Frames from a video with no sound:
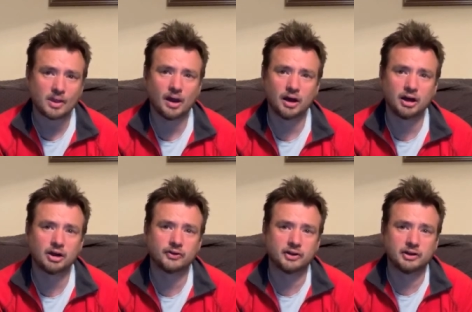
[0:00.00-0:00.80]
uh,
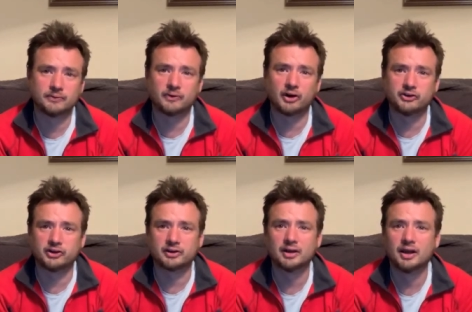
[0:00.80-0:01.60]
the
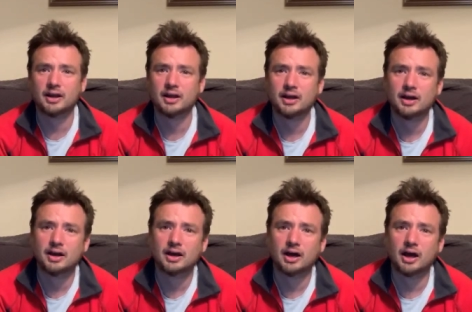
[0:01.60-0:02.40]
fighting
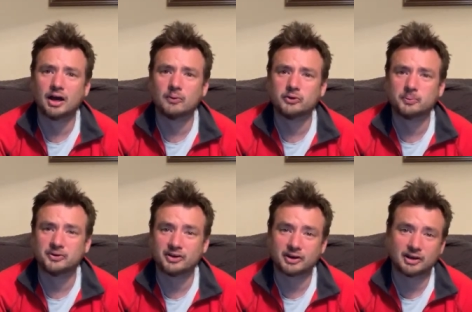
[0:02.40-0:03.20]
uh, was
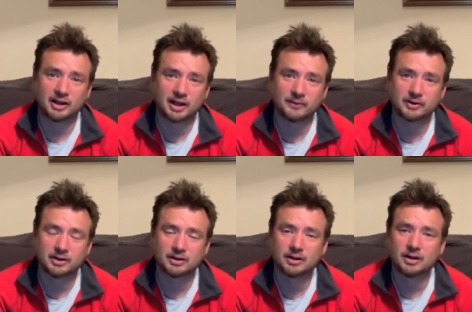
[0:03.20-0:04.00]
particularly
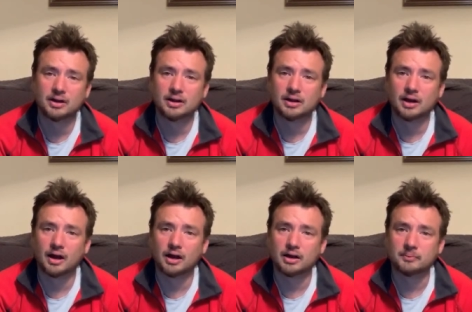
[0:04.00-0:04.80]
heavy
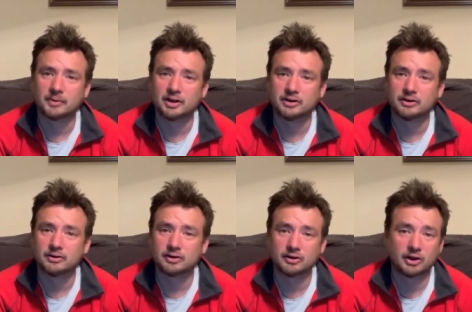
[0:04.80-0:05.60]
um,
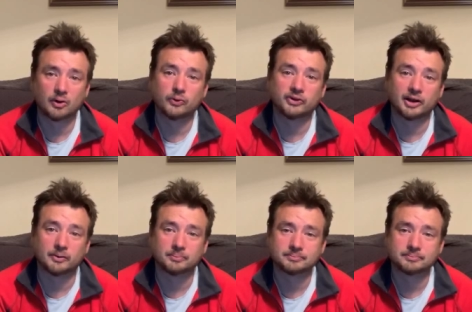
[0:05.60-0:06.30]
in the Old Town,